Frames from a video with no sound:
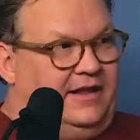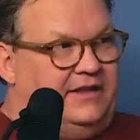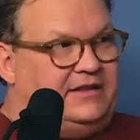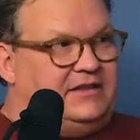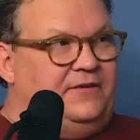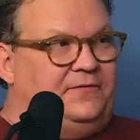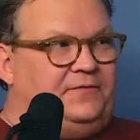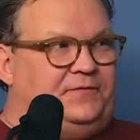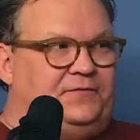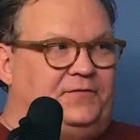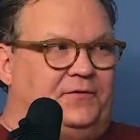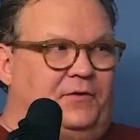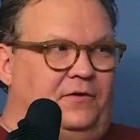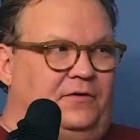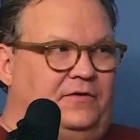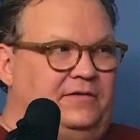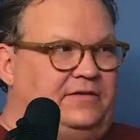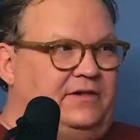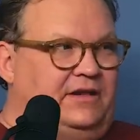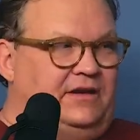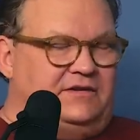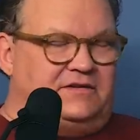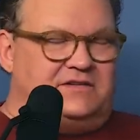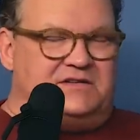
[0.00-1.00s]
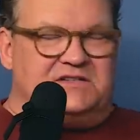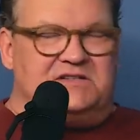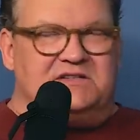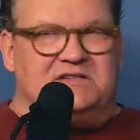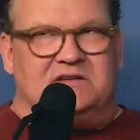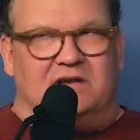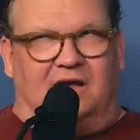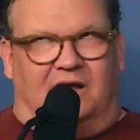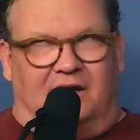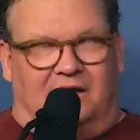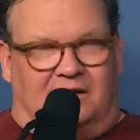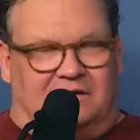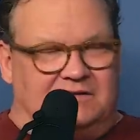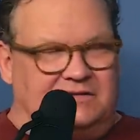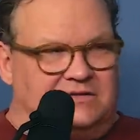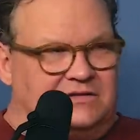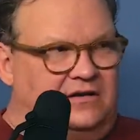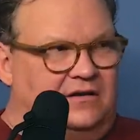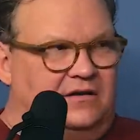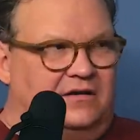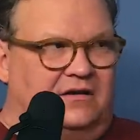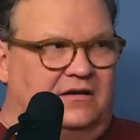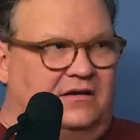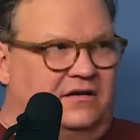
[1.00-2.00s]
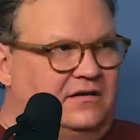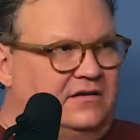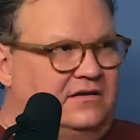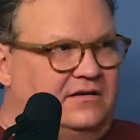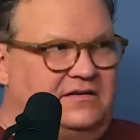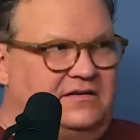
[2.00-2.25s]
the full thing is what a nightmare. Oh,